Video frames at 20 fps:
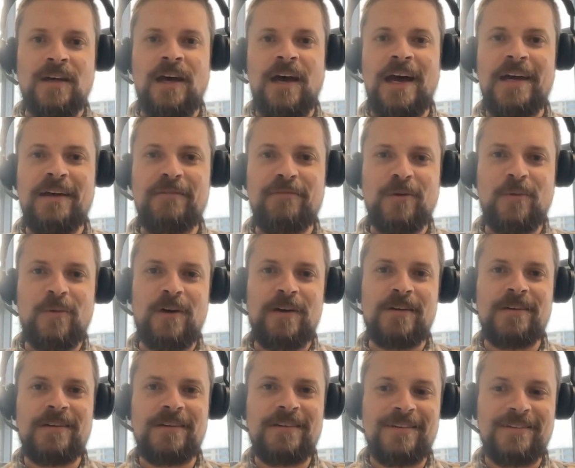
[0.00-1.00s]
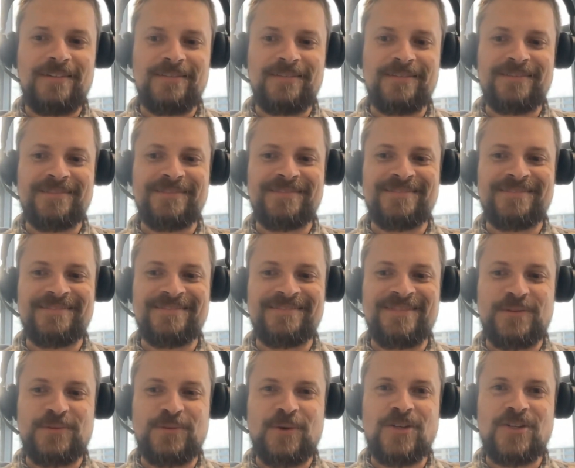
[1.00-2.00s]
Hey everyone,
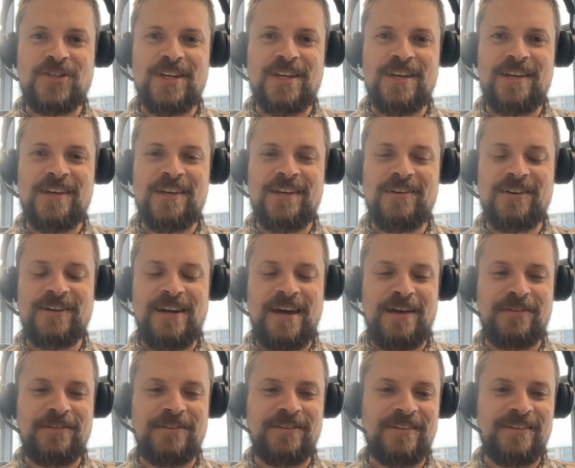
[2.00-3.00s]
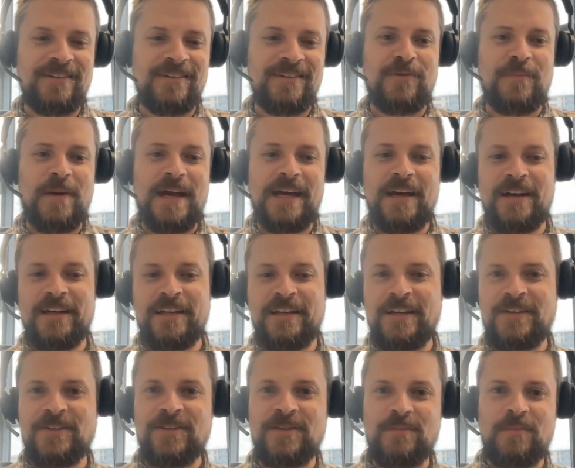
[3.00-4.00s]
it's Roger here and Nathan from AI
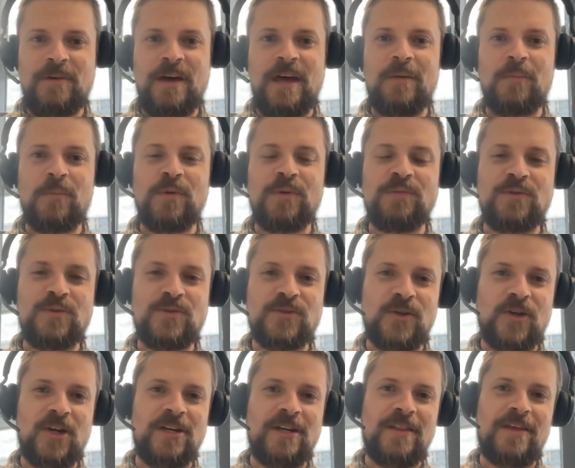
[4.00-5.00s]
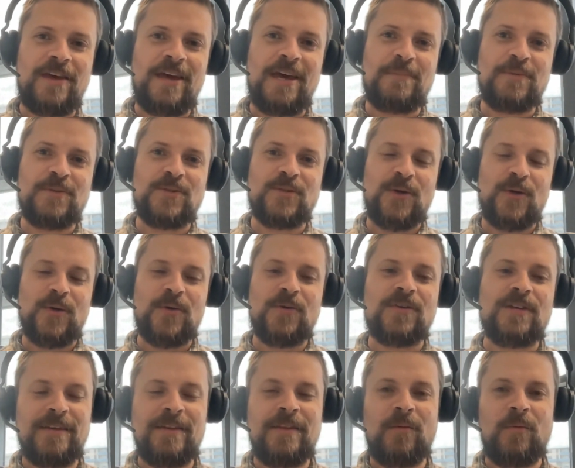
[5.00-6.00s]
Kingdom, and we've just got another
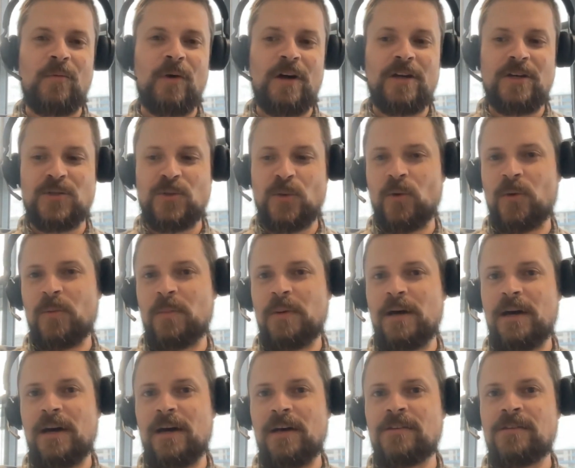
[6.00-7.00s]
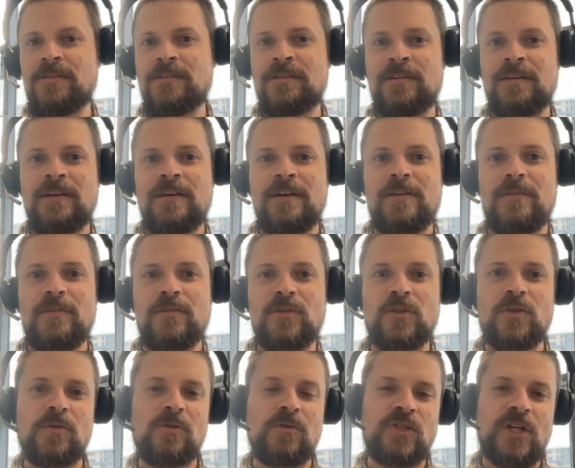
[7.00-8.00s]
episode that we're going to talk about the
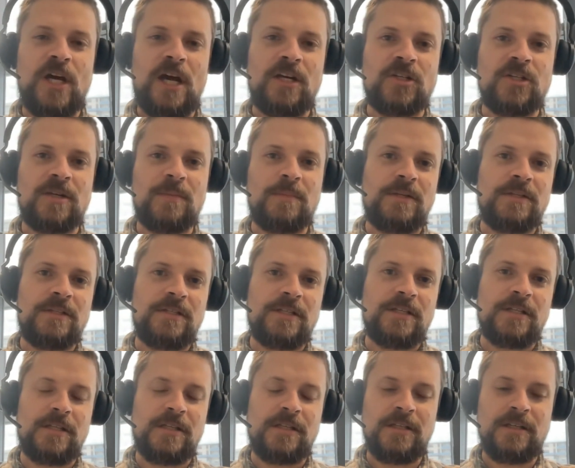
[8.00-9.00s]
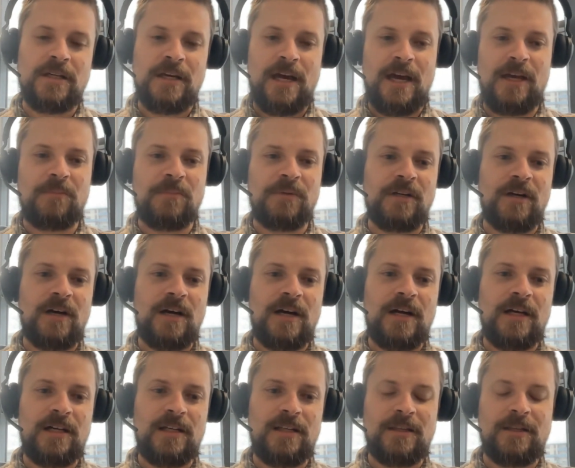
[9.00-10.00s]
new ChatGPT API
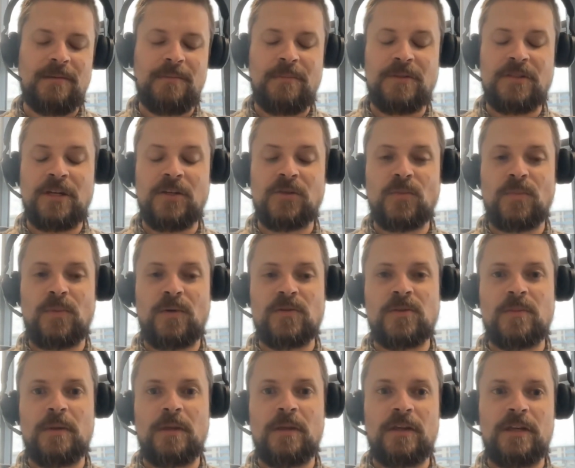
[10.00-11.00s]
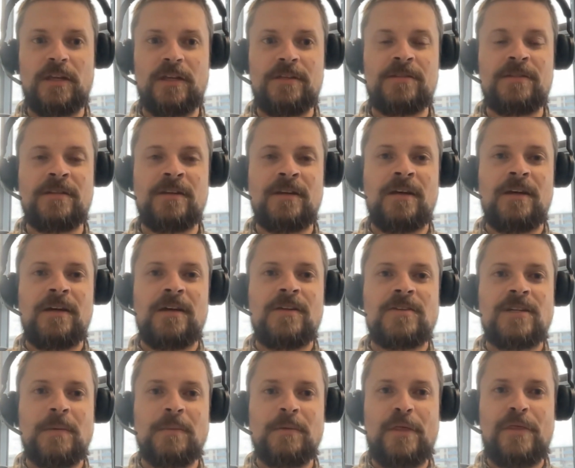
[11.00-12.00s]
and the potential possibilities,
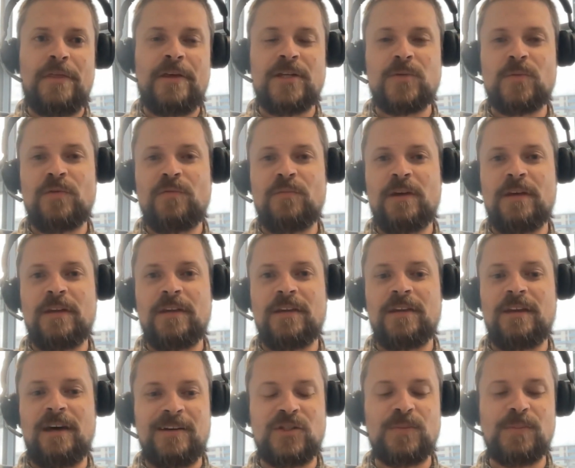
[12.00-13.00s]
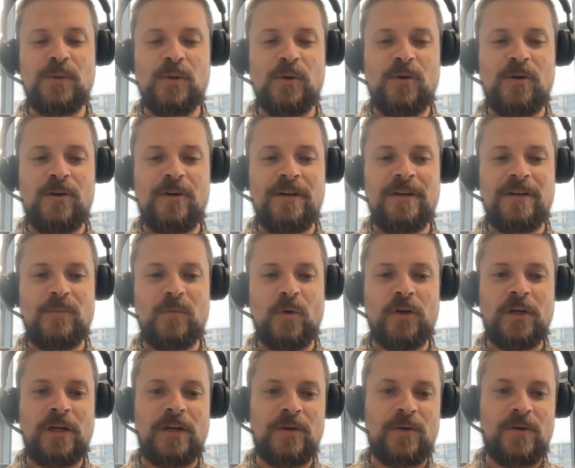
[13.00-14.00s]
some of the things we've been exploring and
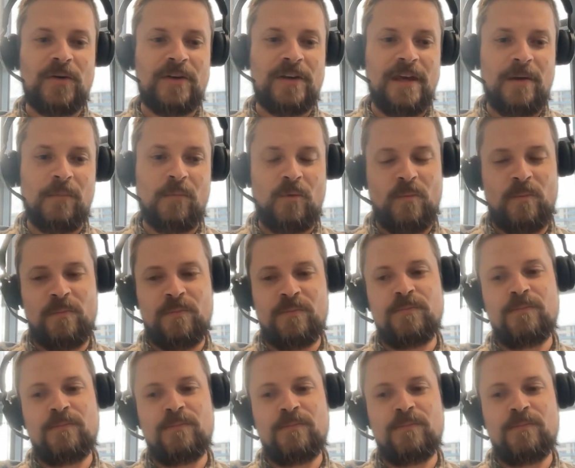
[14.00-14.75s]
working on, and we'll